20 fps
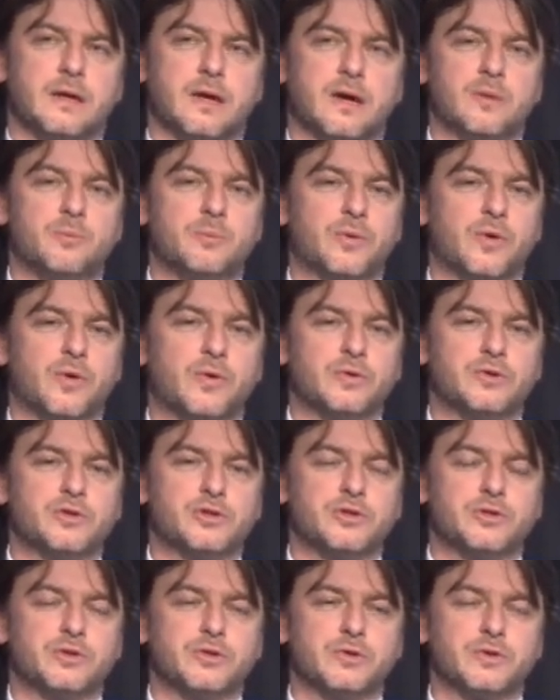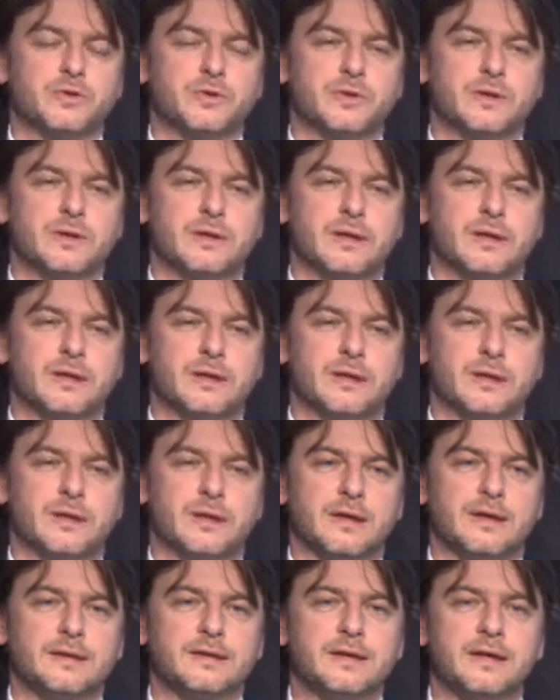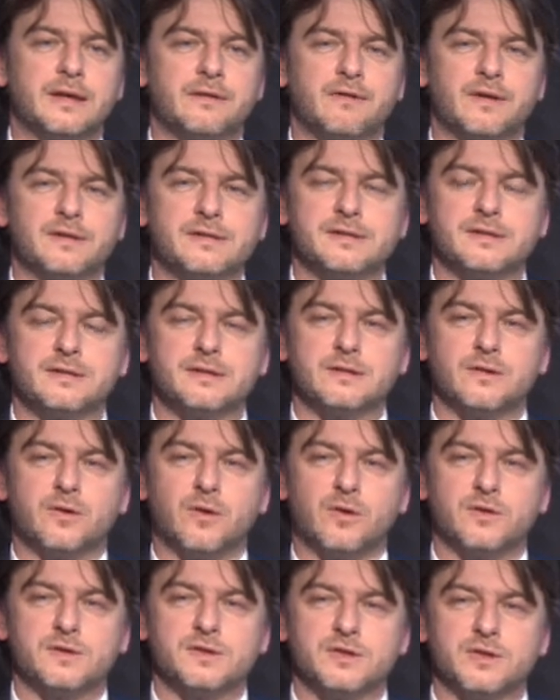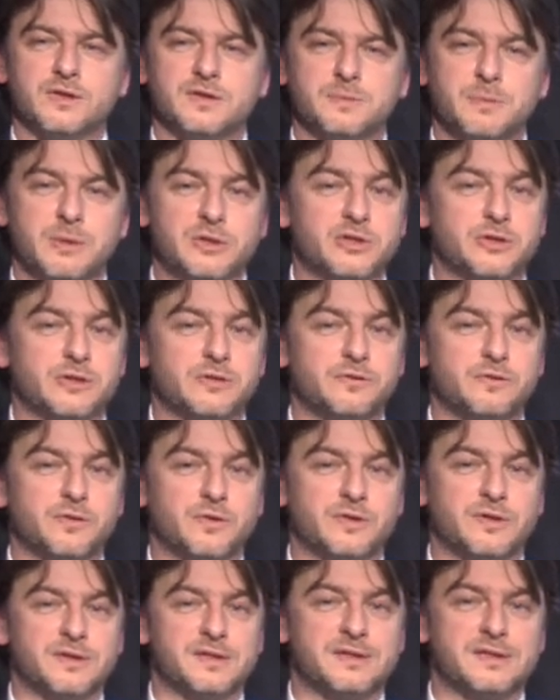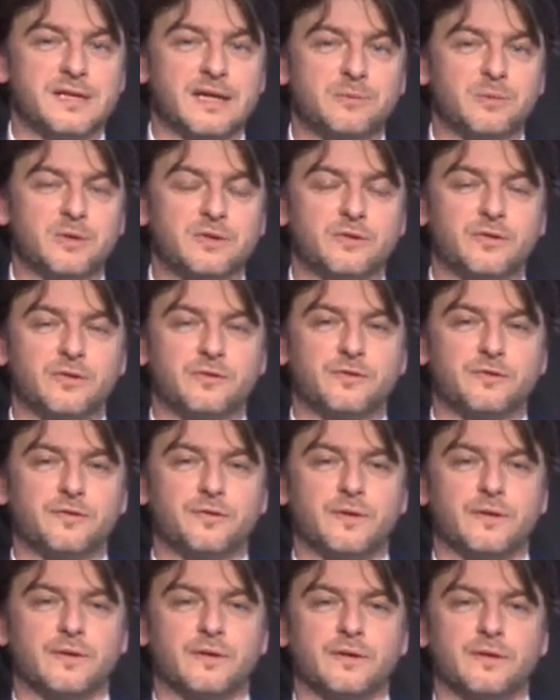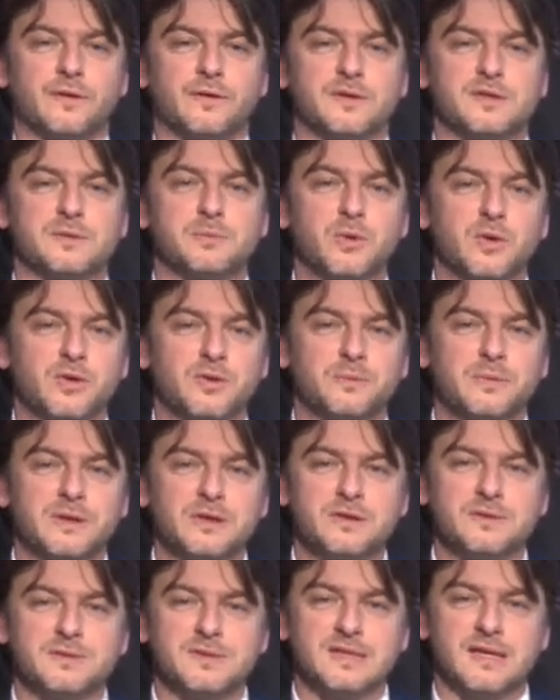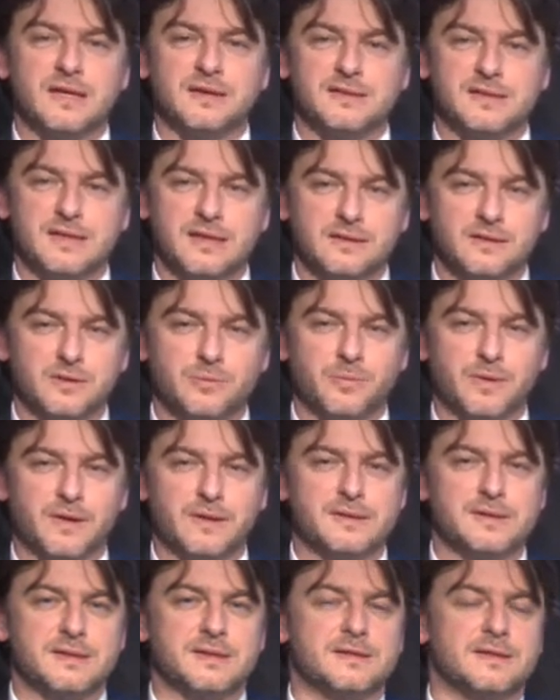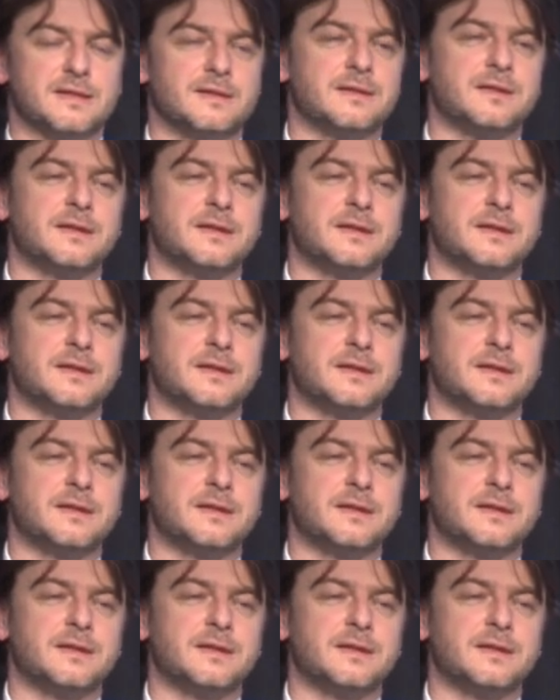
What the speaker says: approach, it gives us also, especially for the segment of small, medium-sized enterprises,